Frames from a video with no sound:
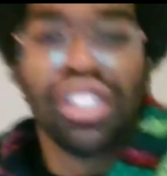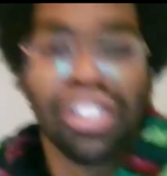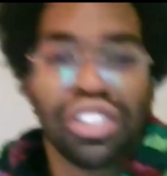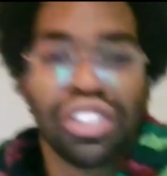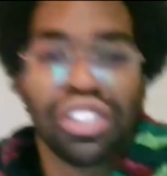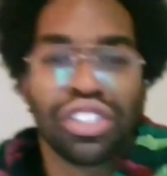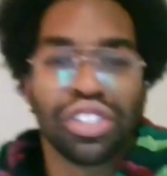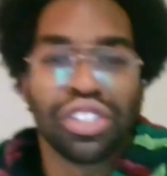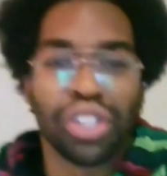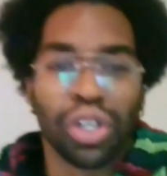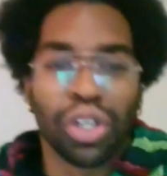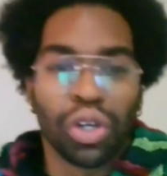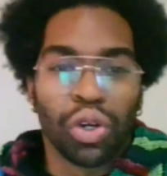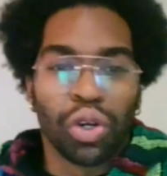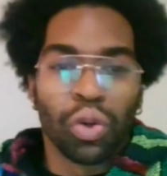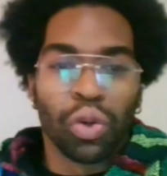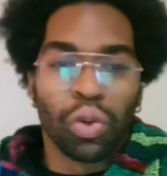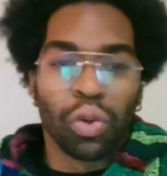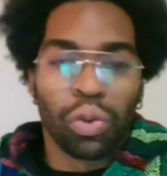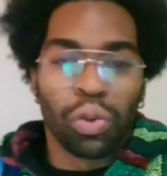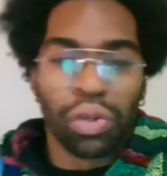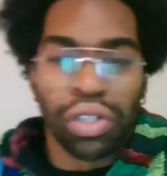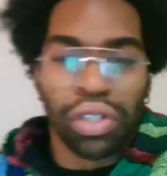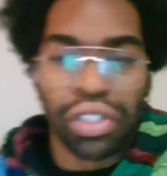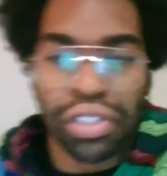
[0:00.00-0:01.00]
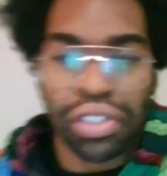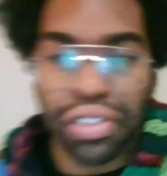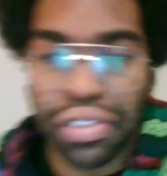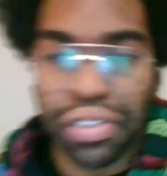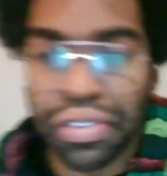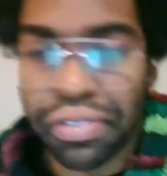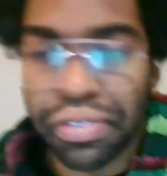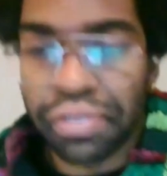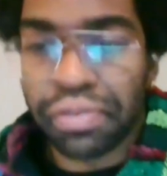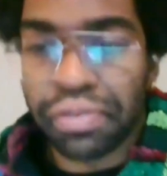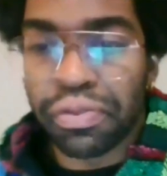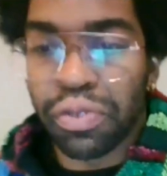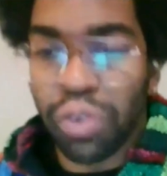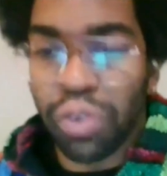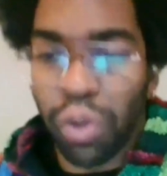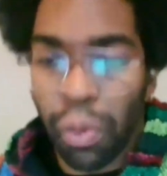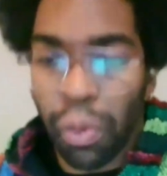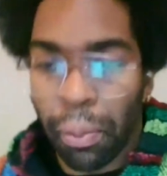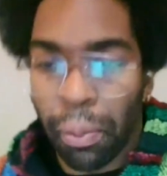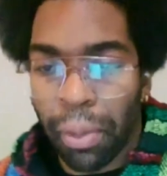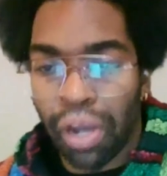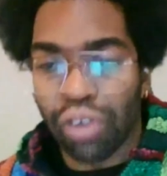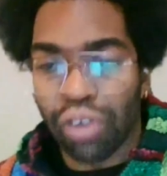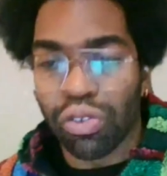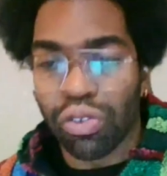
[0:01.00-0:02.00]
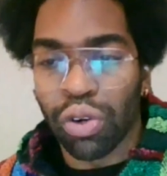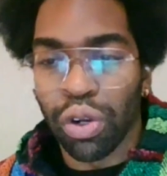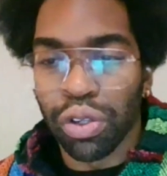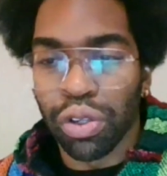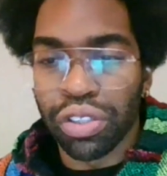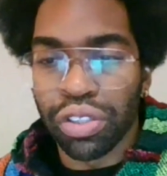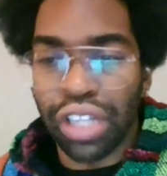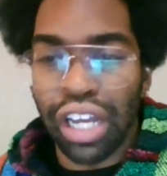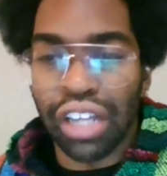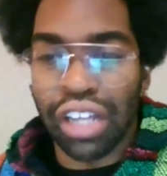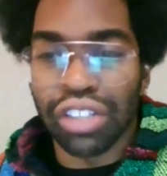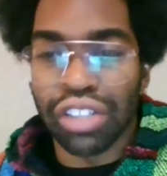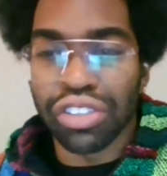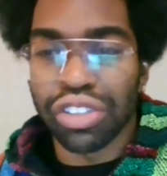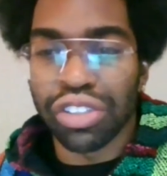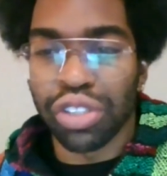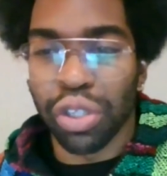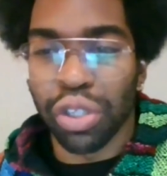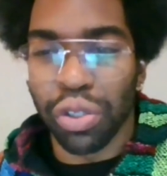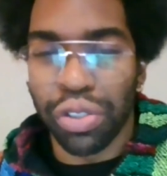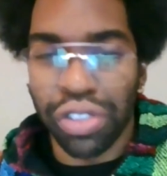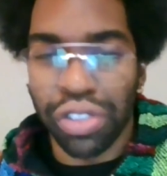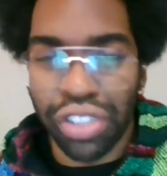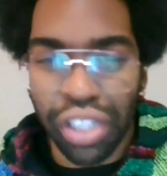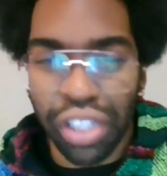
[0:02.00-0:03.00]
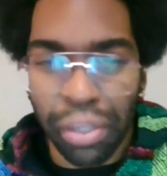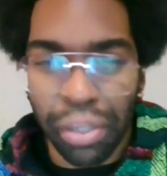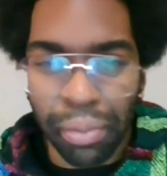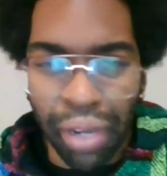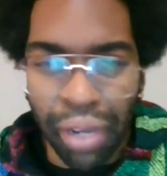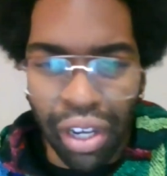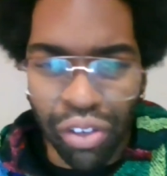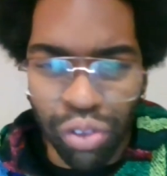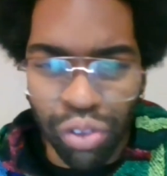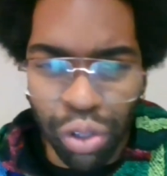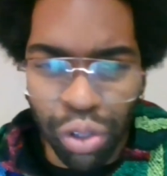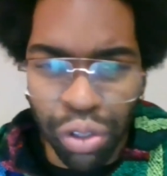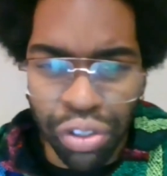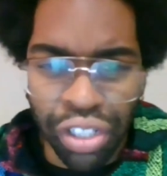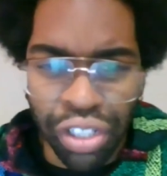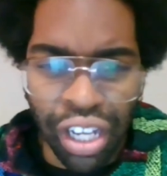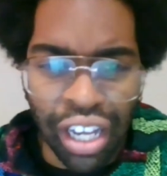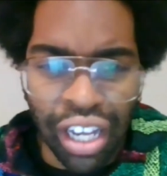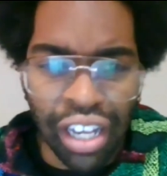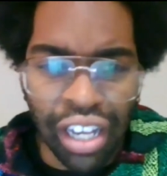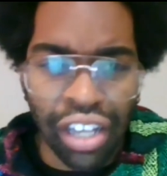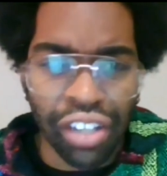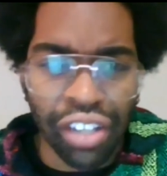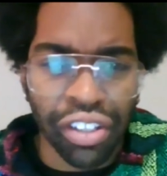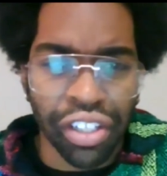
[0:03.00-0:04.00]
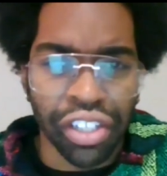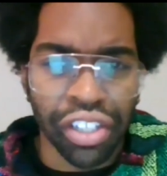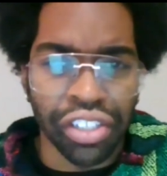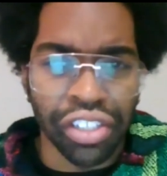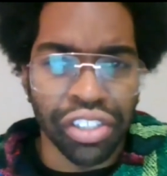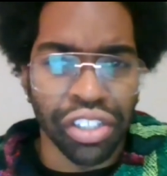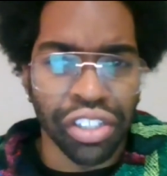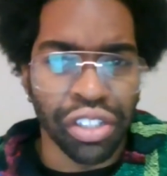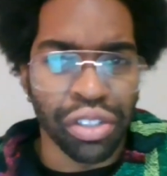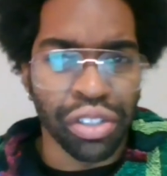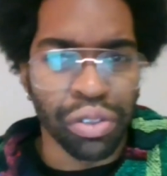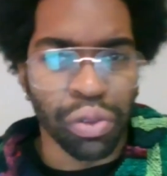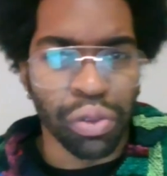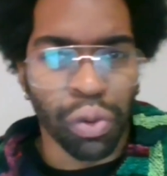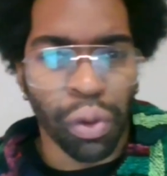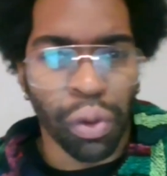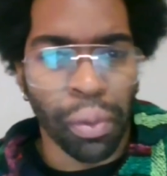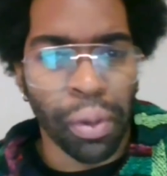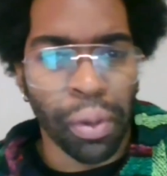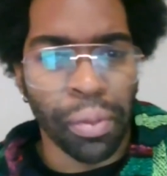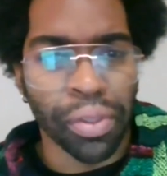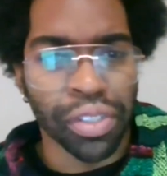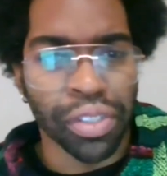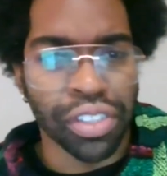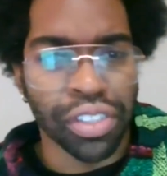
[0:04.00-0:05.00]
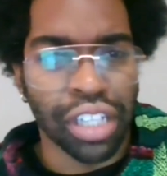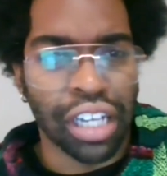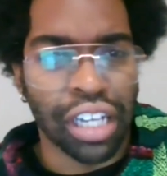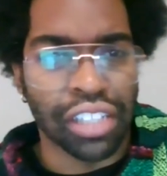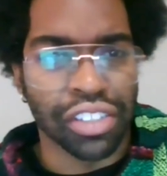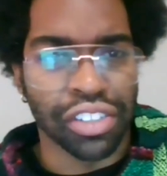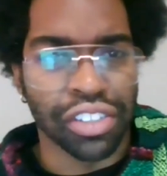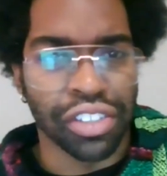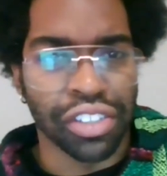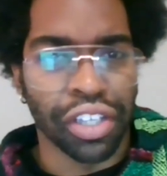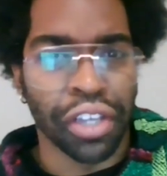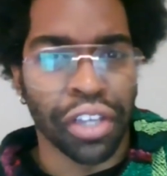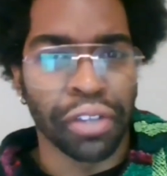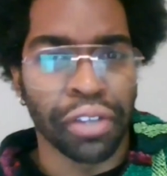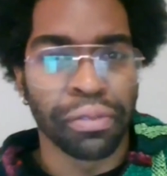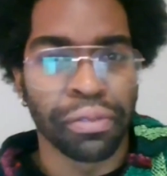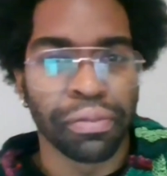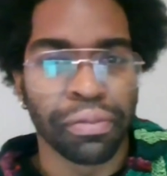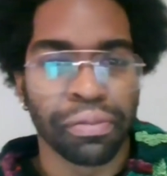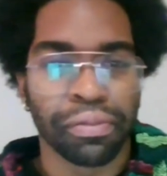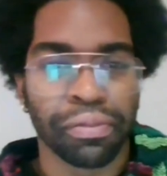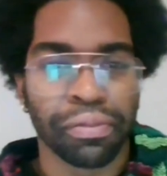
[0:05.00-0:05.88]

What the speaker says: So my role now, so you said my role now and then what made me decide to stay?